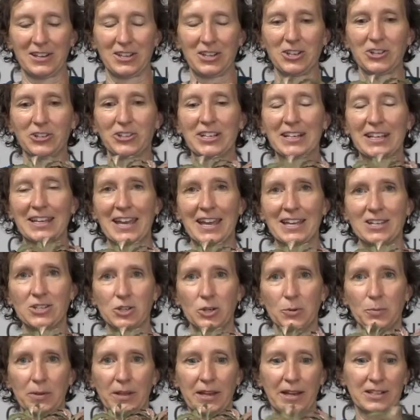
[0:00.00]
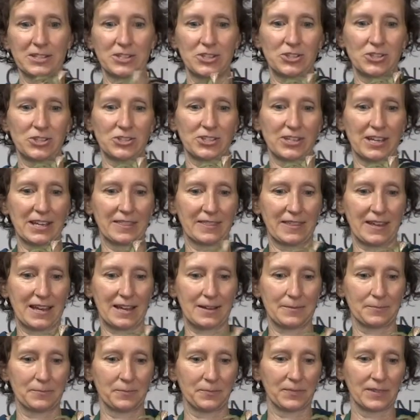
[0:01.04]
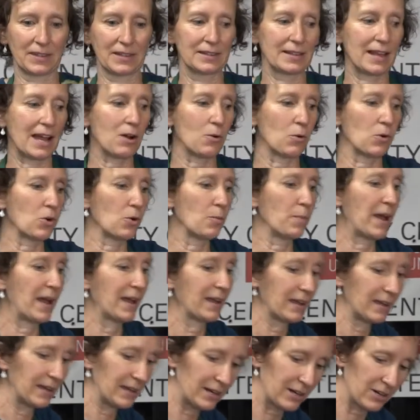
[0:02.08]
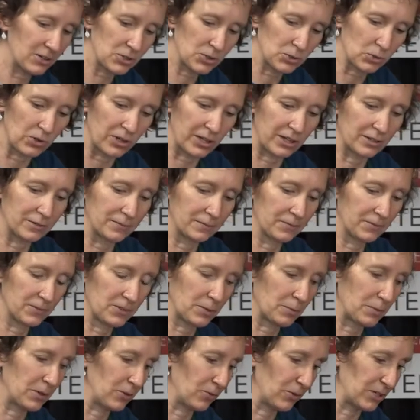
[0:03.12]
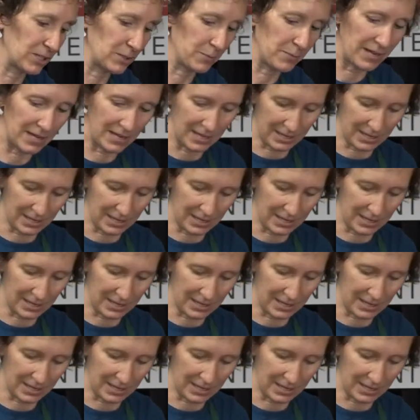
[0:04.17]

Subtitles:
you'll encase your plants just like that. Now we'll go back and get our soil. So I'm going to rinse my